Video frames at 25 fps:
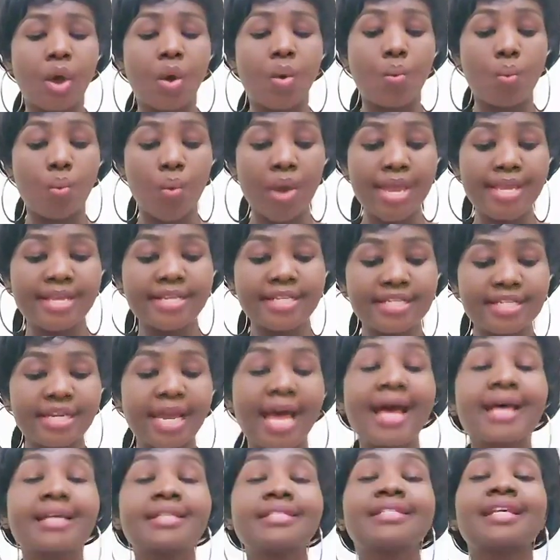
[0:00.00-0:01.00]

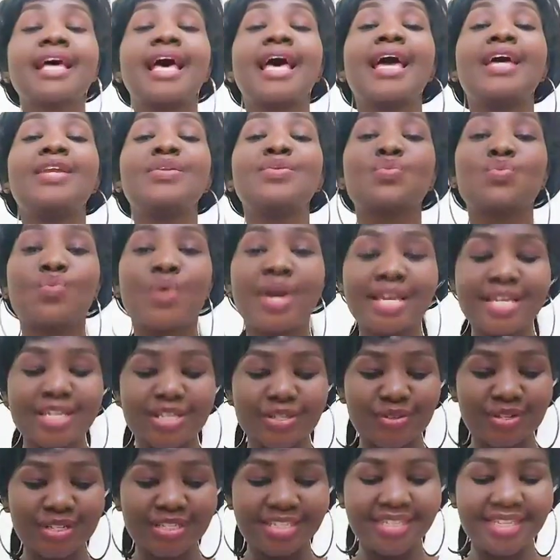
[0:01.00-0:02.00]
Waiters and
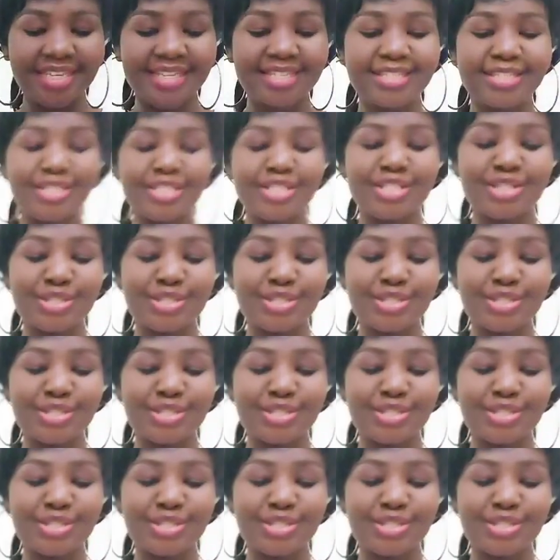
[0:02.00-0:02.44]
waitresses,